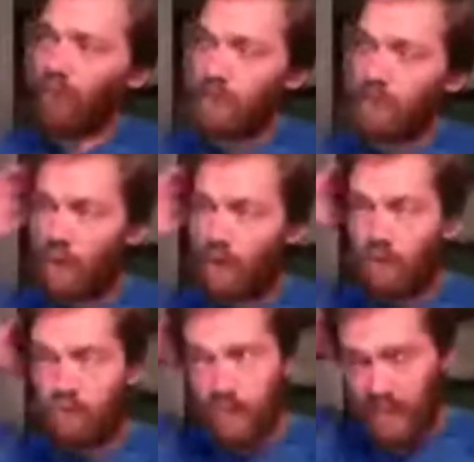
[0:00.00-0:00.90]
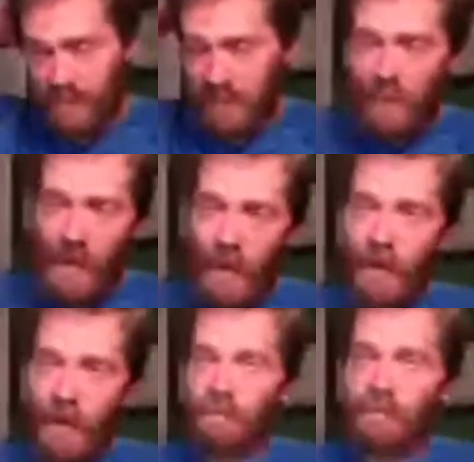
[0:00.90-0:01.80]
So the CLI
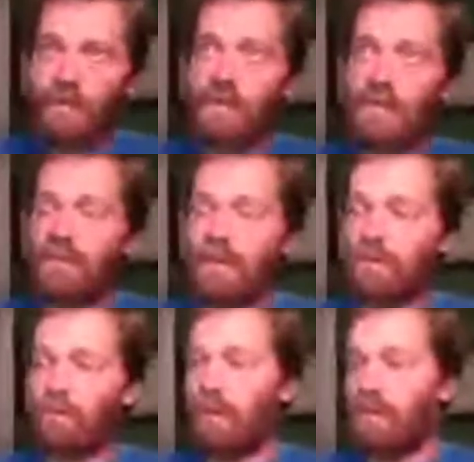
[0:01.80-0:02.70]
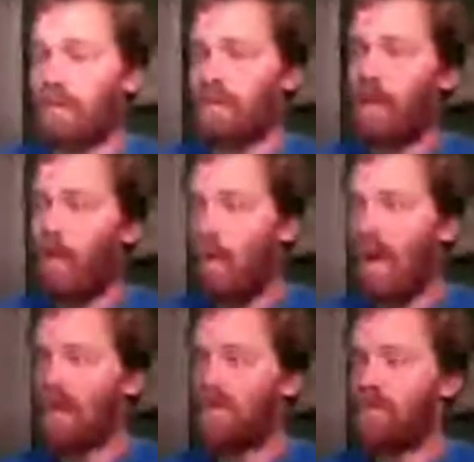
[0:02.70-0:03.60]
is really just a
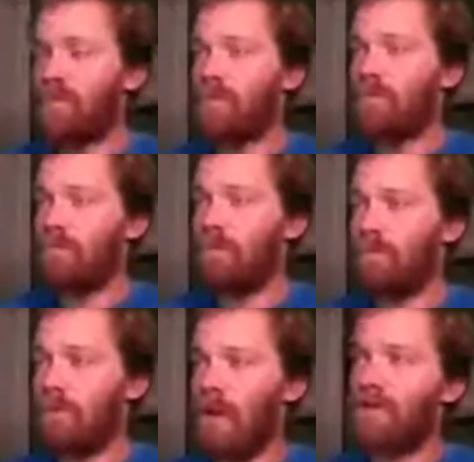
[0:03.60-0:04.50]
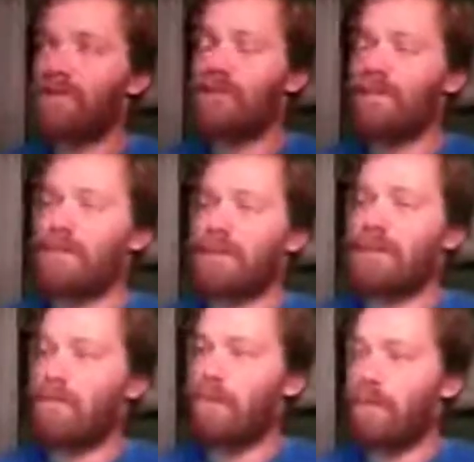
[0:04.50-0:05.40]
way to launch Solution
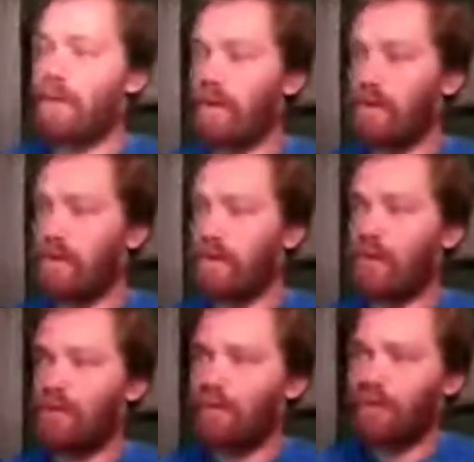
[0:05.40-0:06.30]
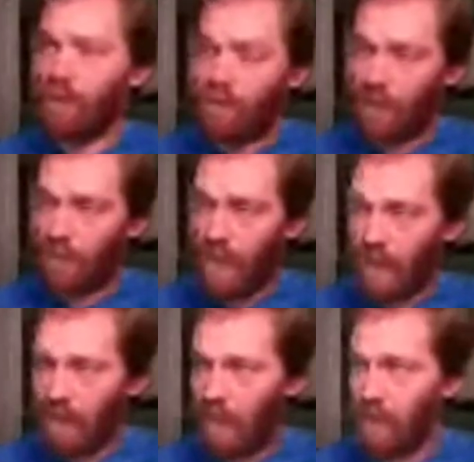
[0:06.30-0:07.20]
Explorer builds from the
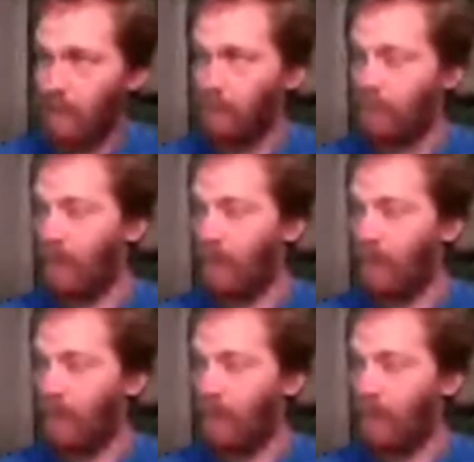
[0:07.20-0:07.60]
command line.